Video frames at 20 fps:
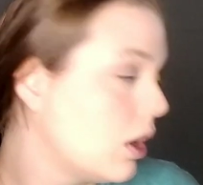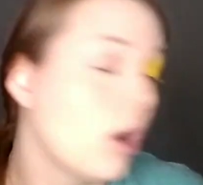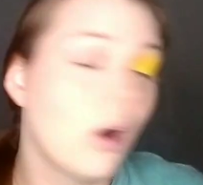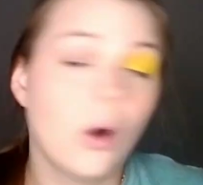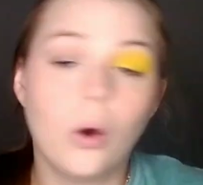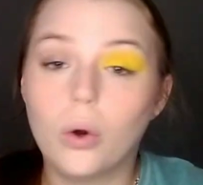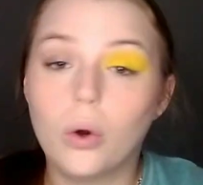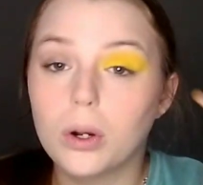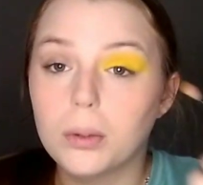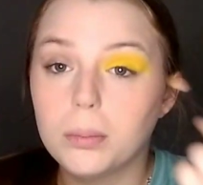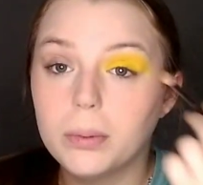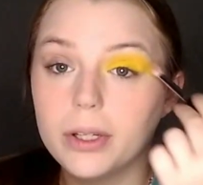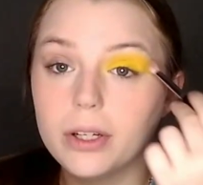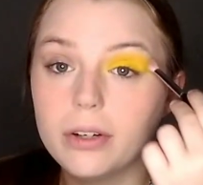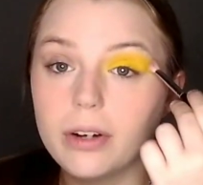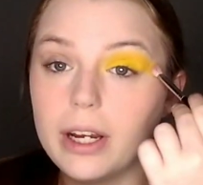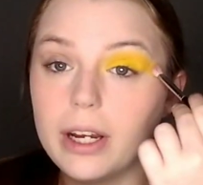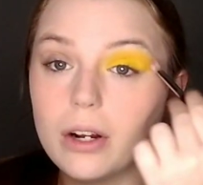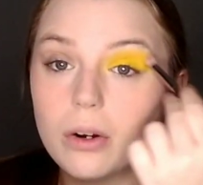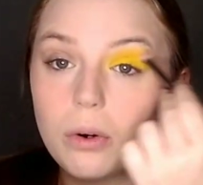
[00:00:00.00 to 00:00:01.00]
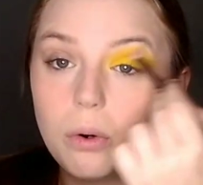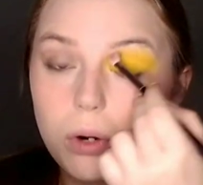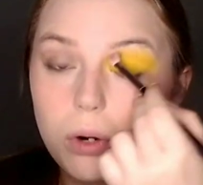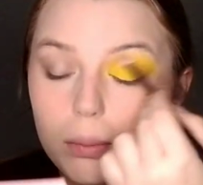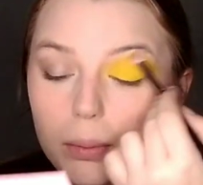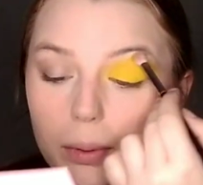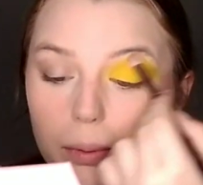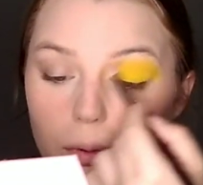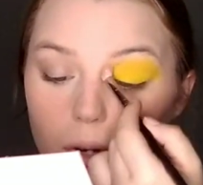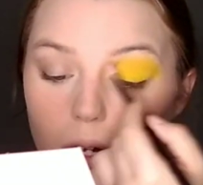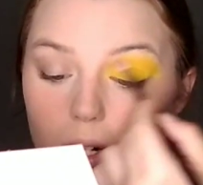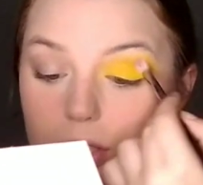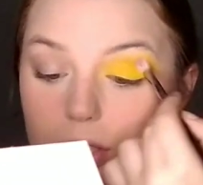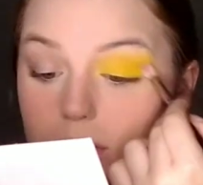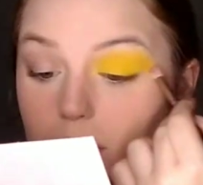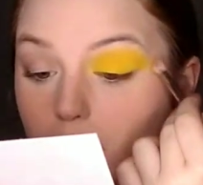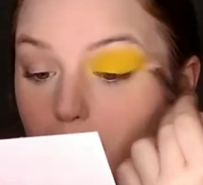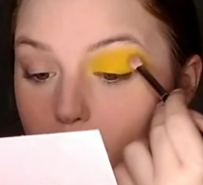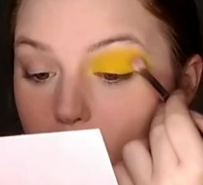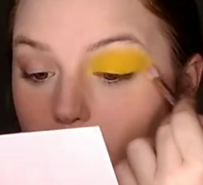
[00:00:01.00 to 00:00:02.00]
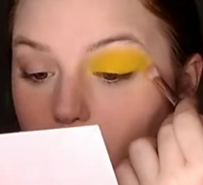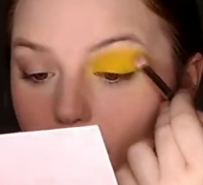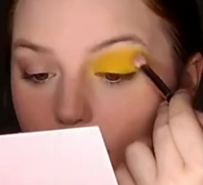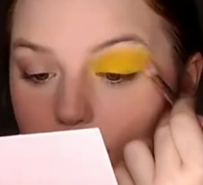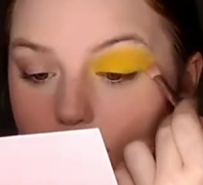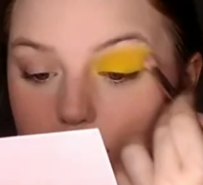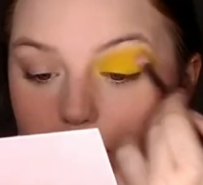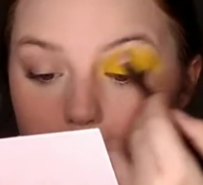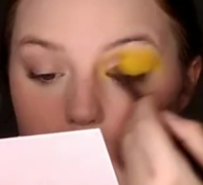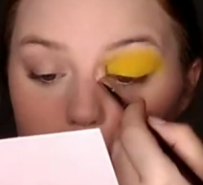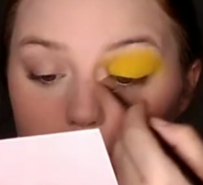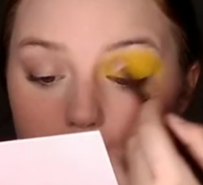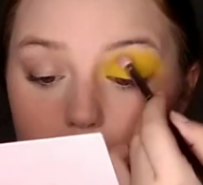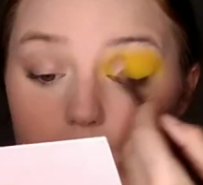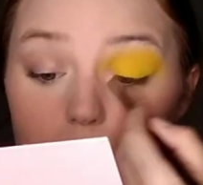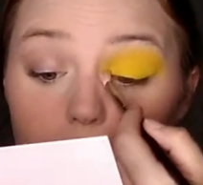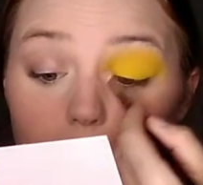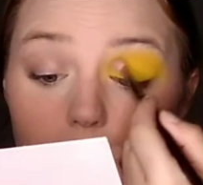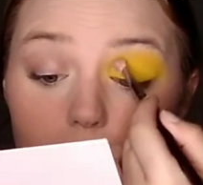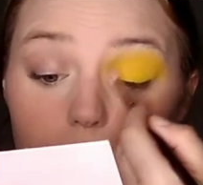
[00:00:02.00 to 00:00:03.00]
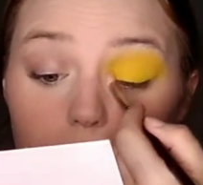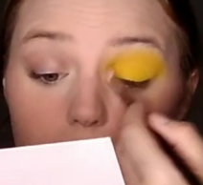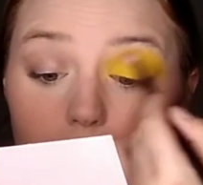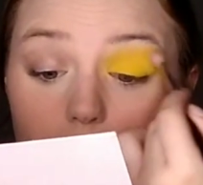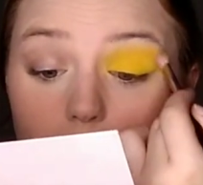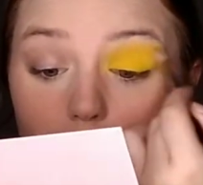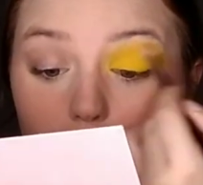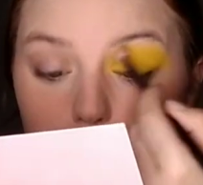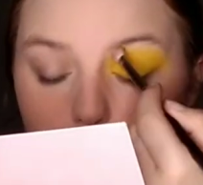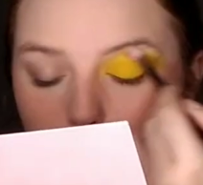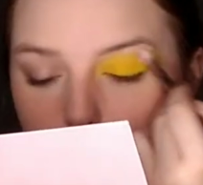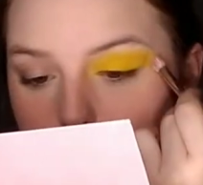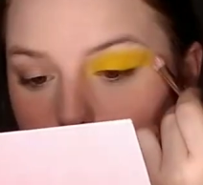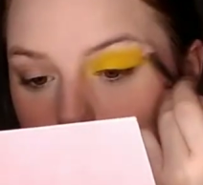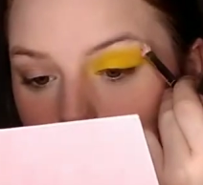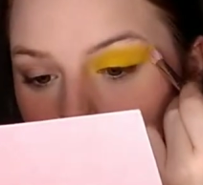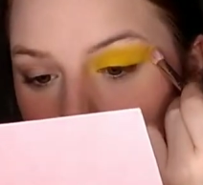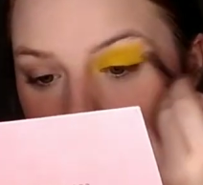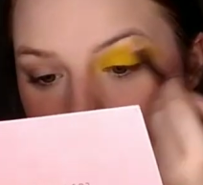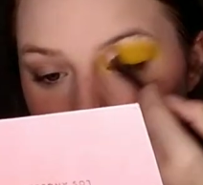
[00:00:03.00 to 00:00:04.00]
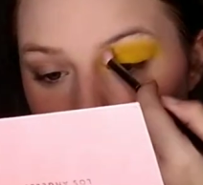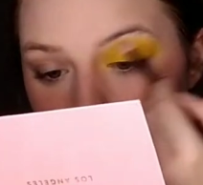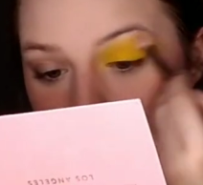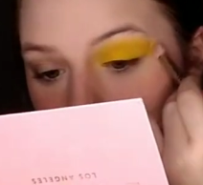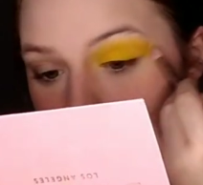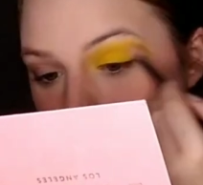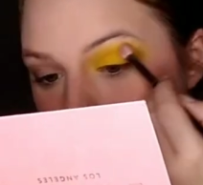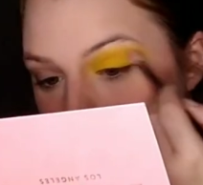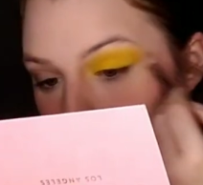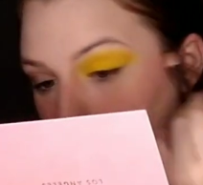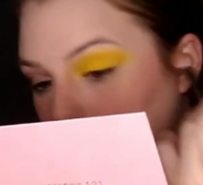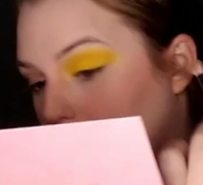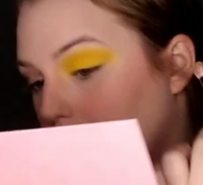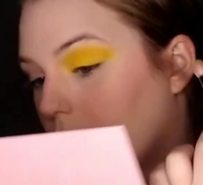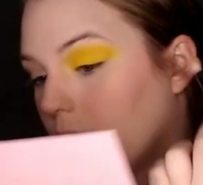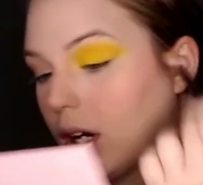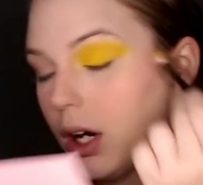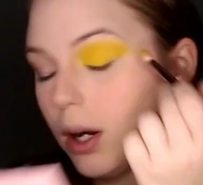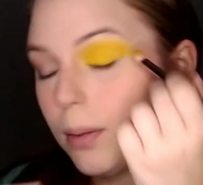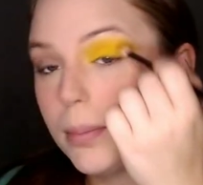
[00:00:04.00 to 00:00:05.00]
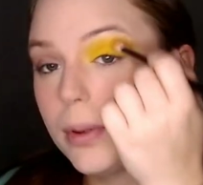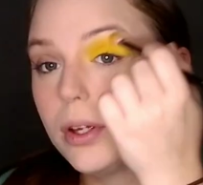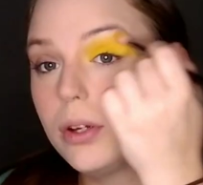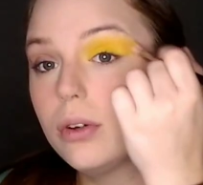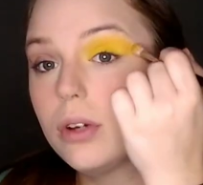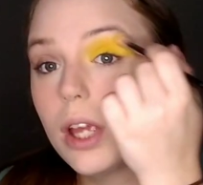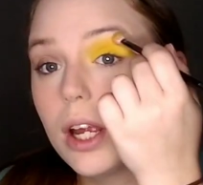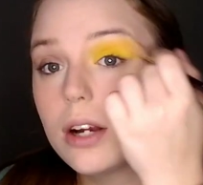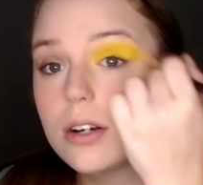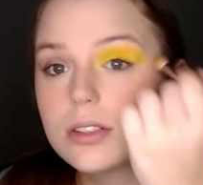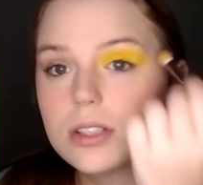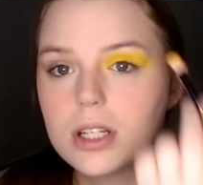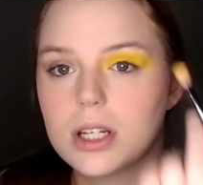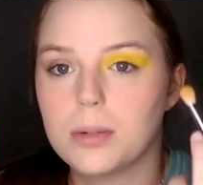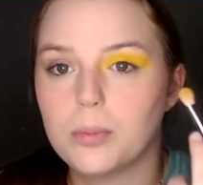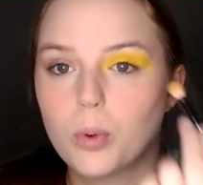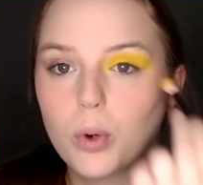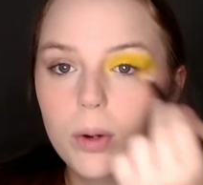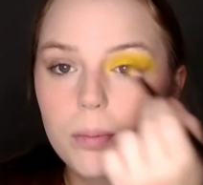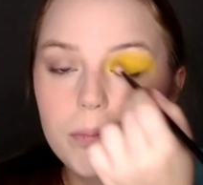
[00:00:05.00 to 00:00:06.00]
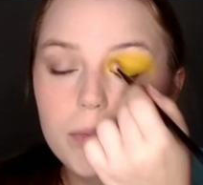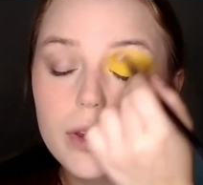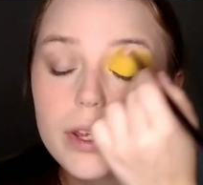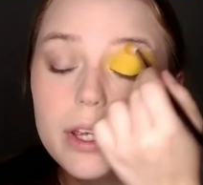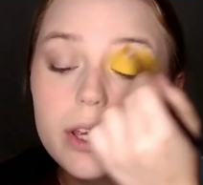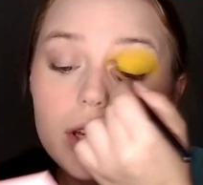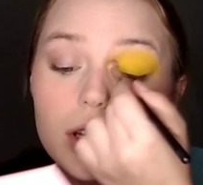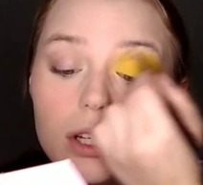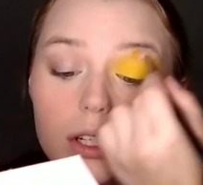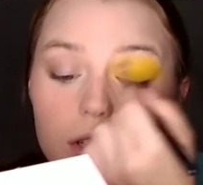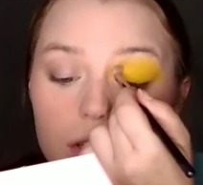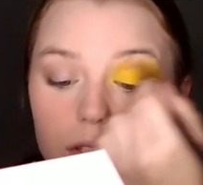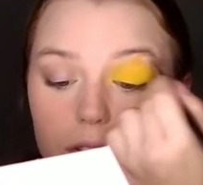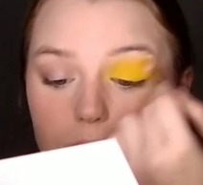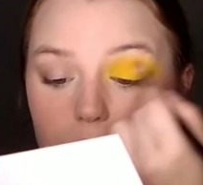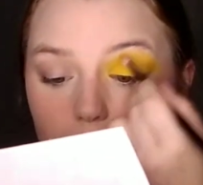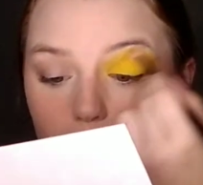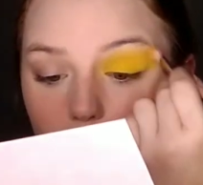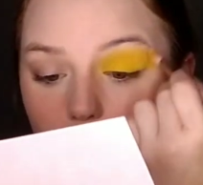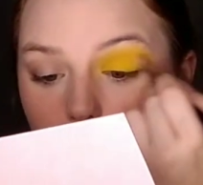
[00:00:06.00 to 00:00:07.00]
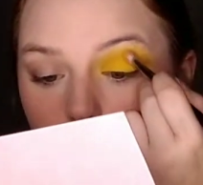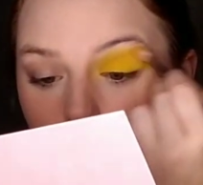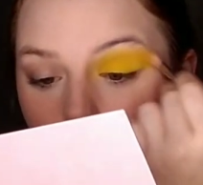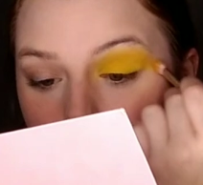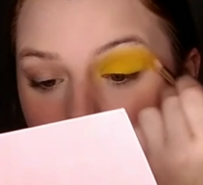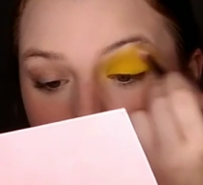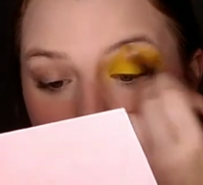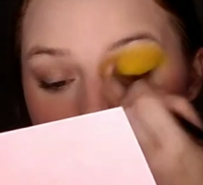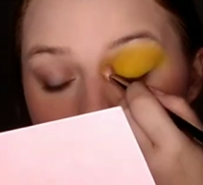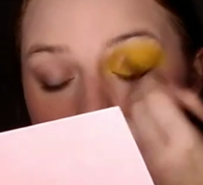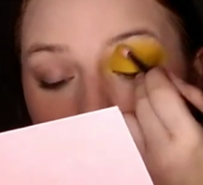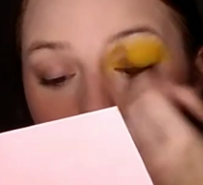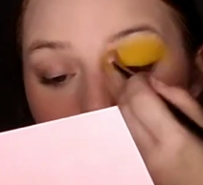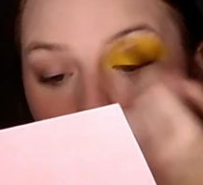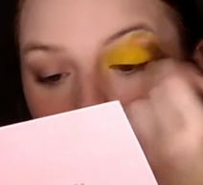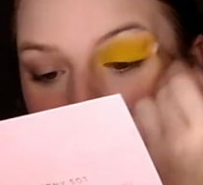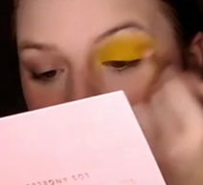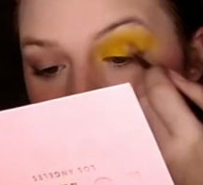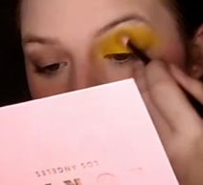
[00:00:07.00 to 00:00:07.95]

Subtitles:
horribly great or horribly wrong. Sorry, my cats are currently scratching at the carpet, but they've already destroyed my carpet. Who cares anymore? So yeah, this has helped